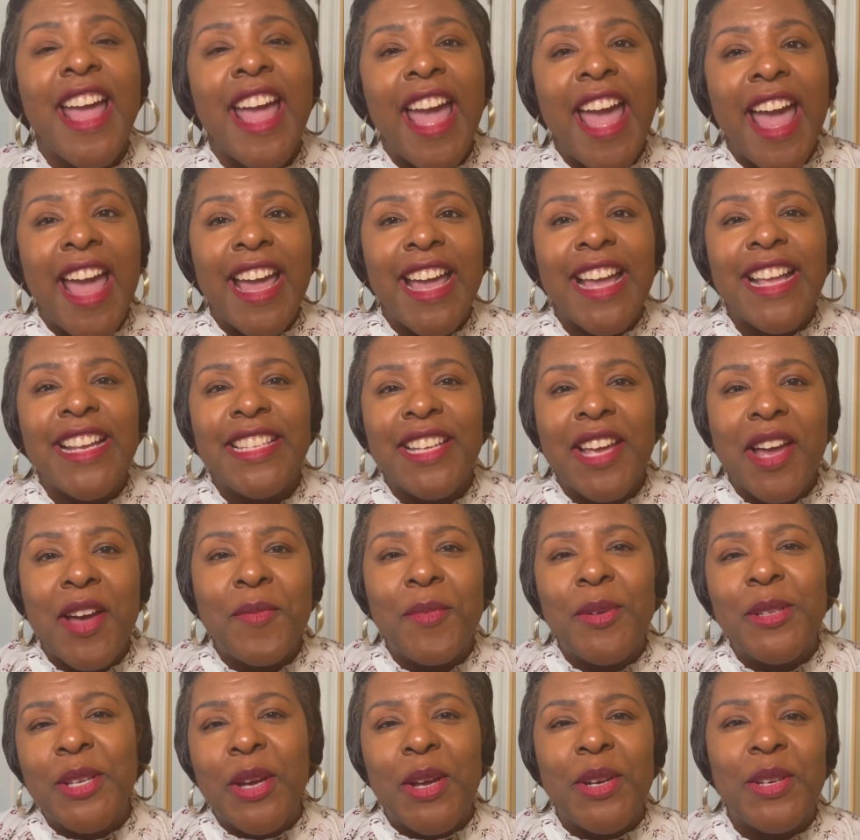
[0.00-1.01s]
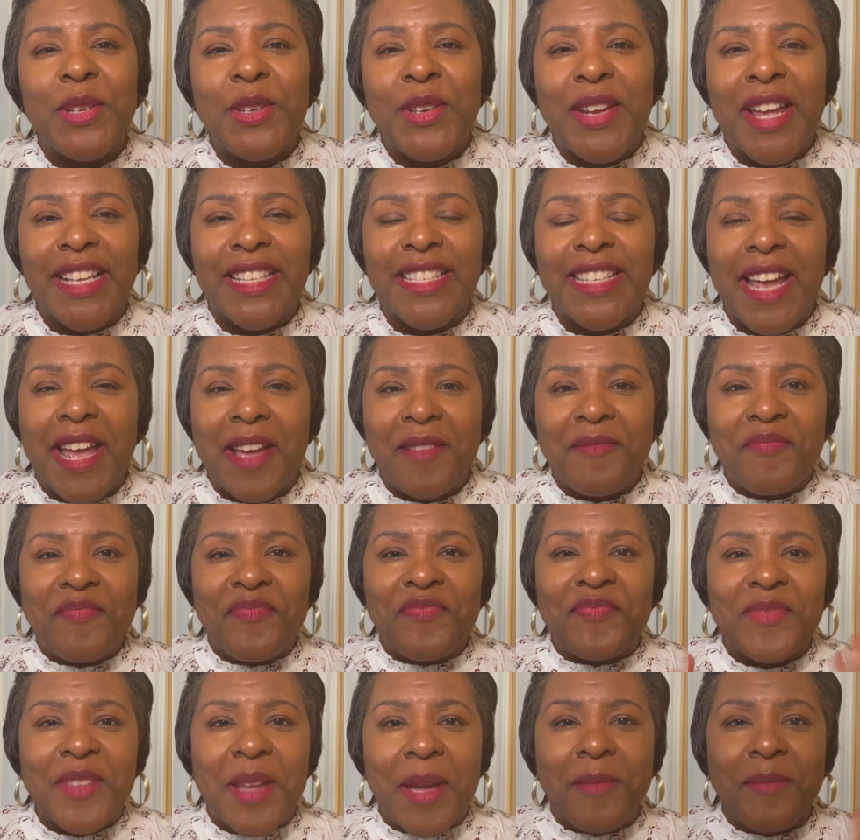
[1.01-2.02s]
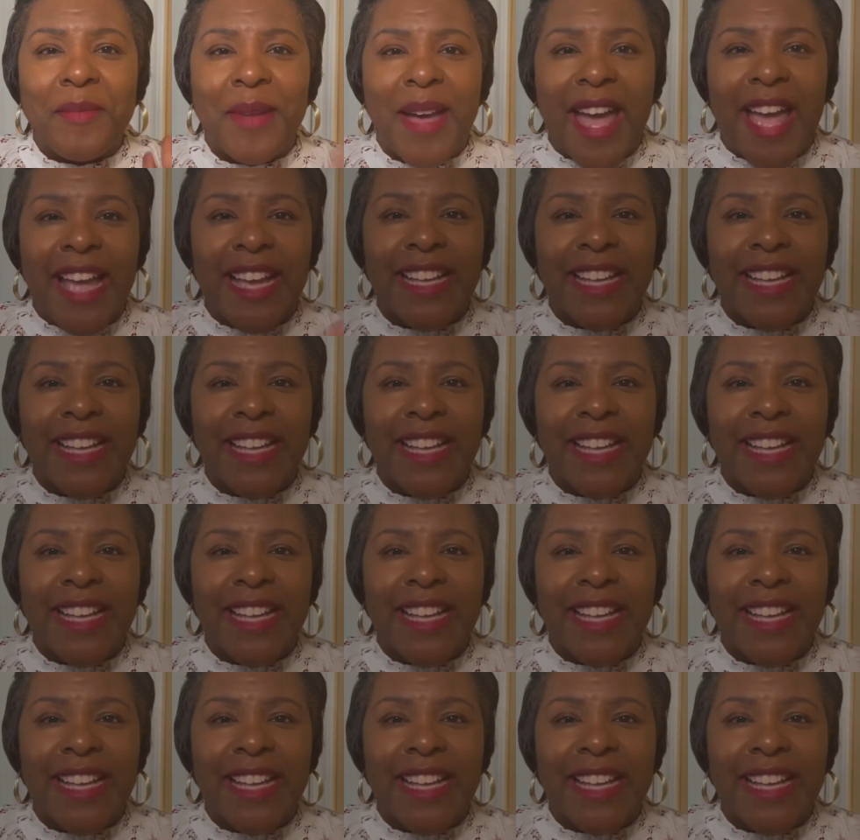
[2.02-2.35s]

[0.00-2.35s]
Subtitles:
And we'll talk to you next time. Bye.